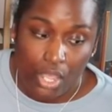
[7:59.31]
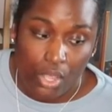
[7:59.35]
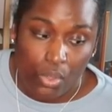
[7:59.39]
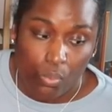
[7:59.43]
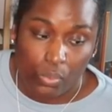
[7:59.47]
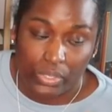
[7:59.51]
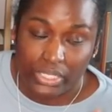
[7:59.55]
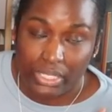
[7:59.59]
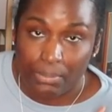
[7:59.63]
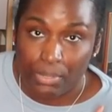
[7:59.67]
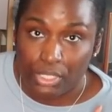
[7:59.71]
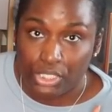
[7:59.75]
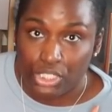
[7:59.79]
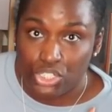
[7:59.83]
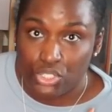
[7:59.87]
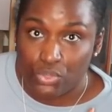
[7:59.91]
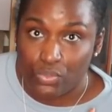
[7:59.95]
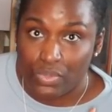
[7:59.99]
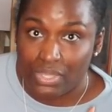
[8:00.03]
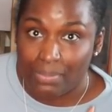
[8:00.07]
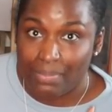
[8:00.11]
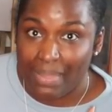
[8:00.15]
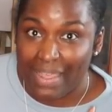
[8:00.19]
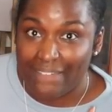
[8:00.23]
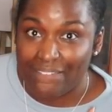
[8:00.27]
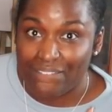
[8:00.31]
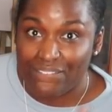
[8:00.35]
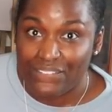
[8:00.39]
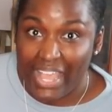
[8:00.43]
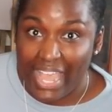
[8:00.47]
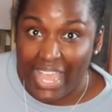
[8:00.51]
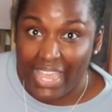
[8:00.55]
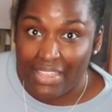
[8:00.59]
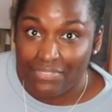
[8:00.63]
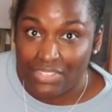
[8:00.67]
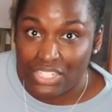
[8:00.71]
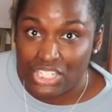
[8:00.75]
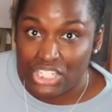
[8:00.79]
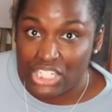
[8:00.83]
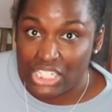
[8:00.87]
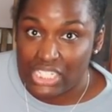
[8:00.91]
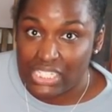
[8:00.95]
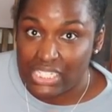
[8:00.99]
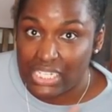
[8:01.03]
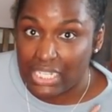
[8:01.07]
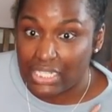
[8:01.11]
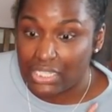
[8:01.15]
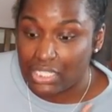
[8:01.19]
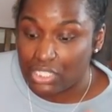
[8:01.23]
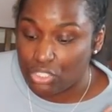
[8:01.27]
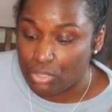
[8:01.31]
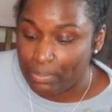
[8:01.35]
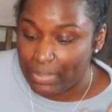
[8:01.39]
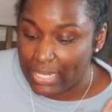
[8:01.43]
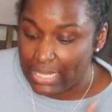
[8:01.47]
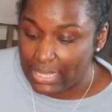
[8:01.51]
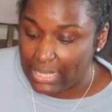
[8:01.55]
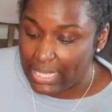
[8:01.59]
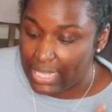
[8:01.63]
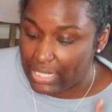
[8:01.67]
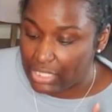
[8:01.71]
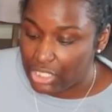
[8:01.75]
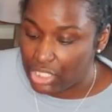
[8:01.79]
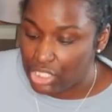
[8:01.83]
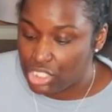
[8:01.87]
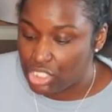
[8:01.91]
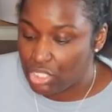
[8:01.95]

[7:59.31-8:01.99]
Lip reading: what I'm gonna do with my 5 inches a little bit later.